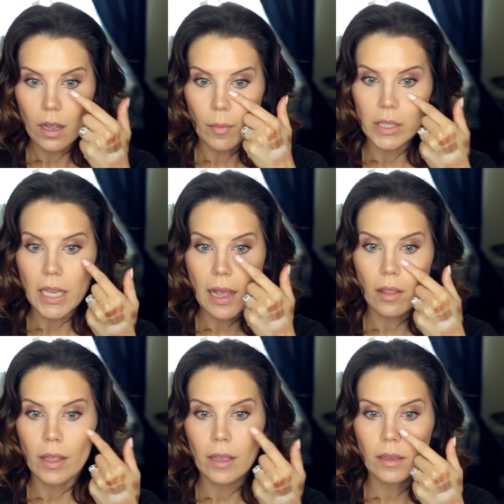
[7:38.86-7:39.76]
a
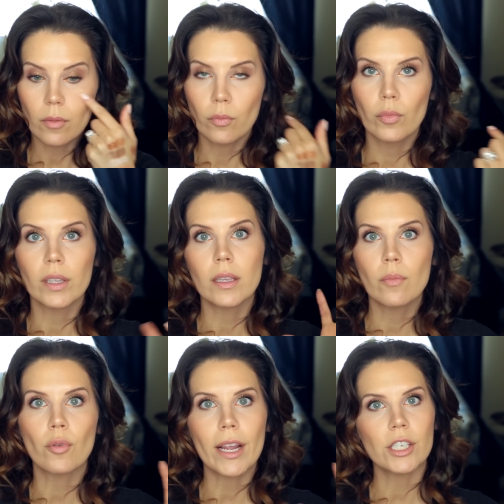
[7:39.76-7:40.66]
metallic, really
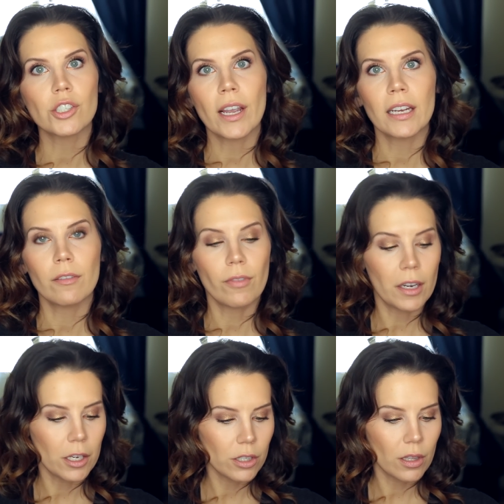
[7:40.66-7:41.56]
bright, shiny
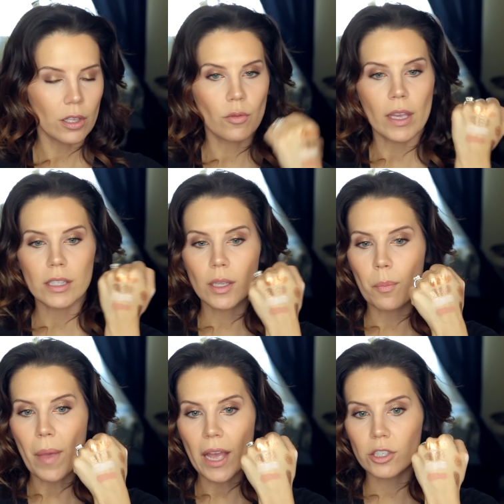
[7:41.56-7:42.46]
finish that you get
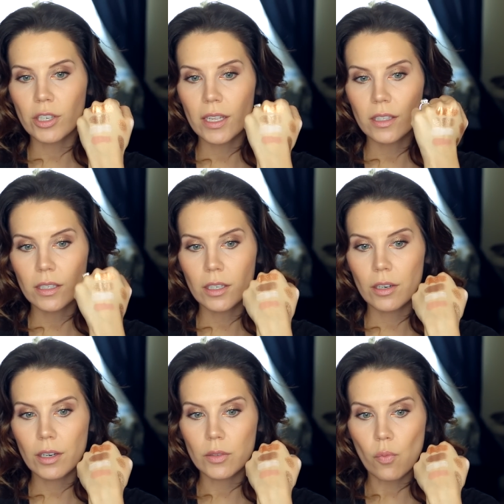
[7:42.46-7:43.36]
some matte shades in
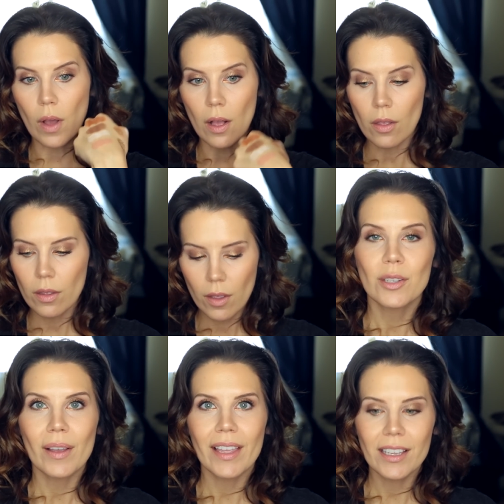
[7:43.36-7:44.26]
here as well.
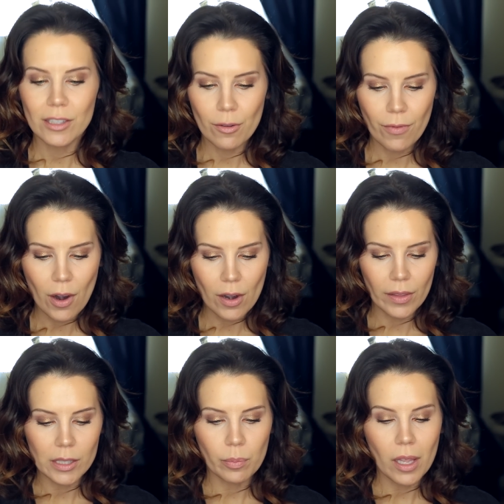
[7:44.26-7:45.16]
So I like it so
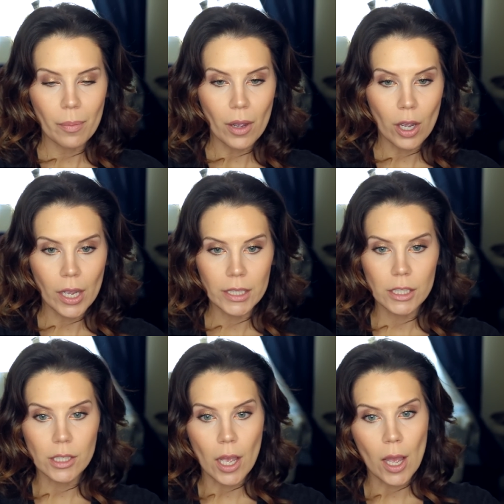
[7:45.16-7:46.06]
far. Let's plop on
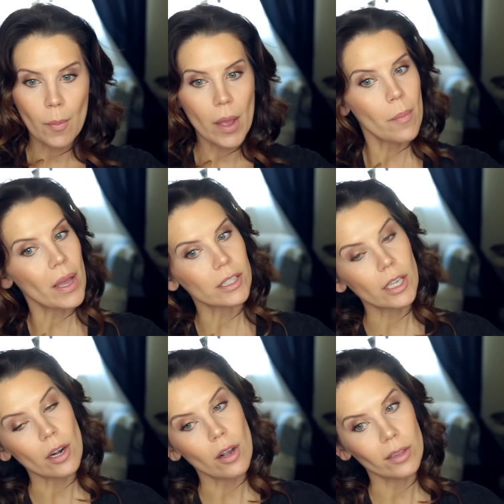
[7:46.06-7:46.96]
some
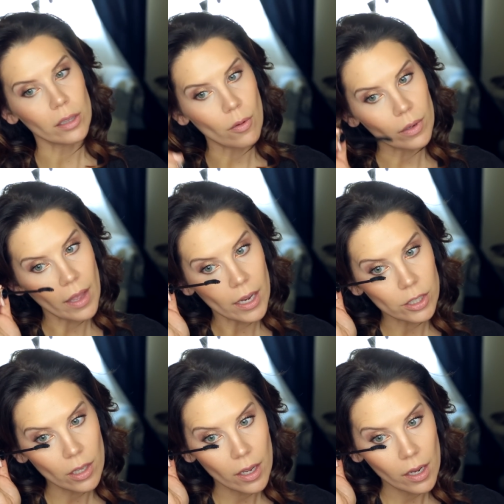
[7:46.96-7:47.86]
mascara on the lower
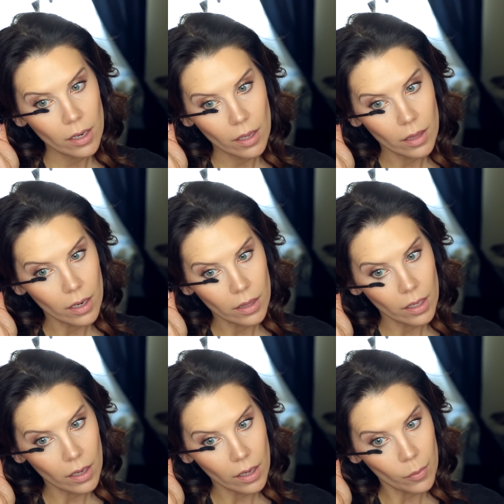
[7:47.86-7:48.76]
lash line. And then I
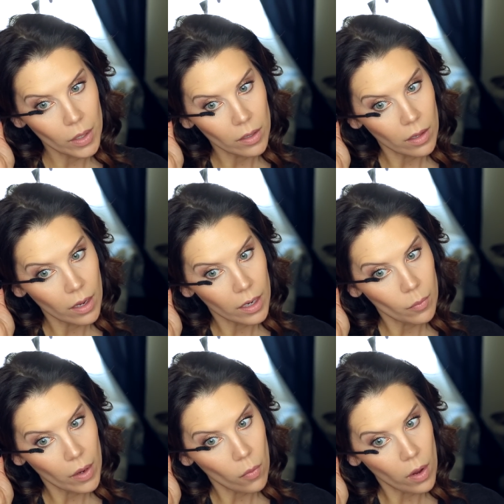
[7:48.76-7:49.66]
think I am gonna
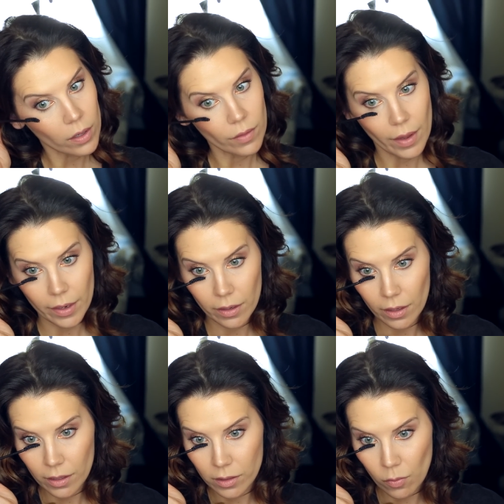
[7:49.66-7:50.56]
line my
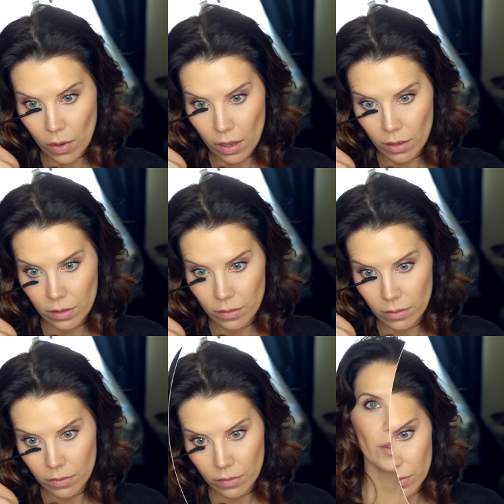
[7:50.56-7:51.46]
waterline as well.
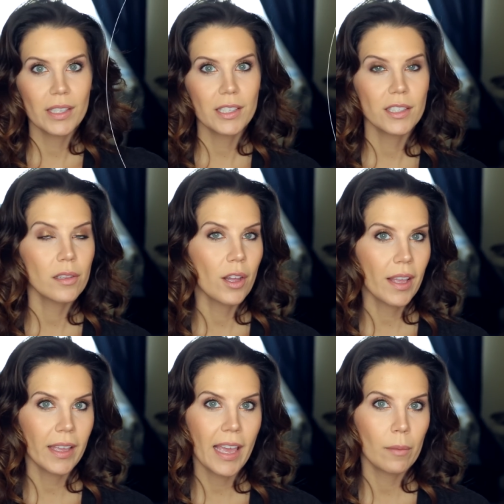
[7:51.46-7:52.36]
So this is the
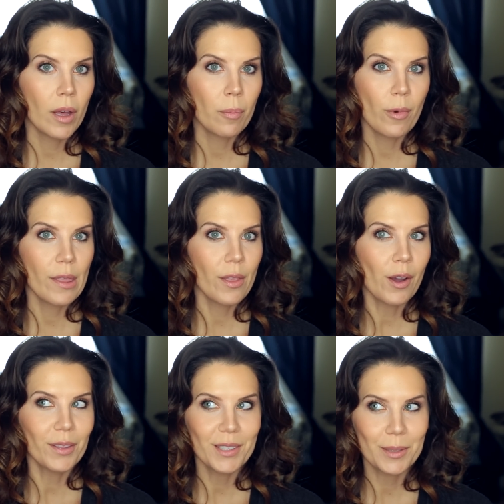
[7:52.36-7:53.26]
look I came up with
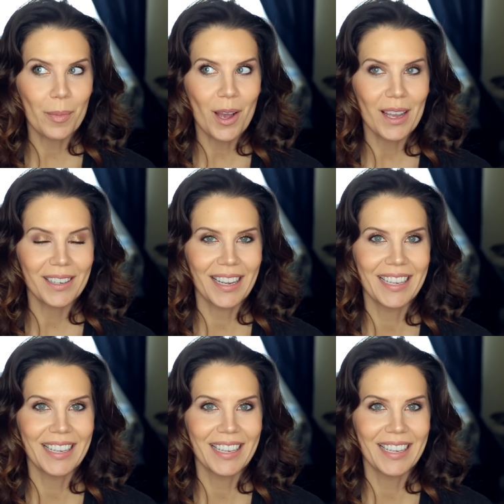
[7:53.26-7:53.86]
on the spot.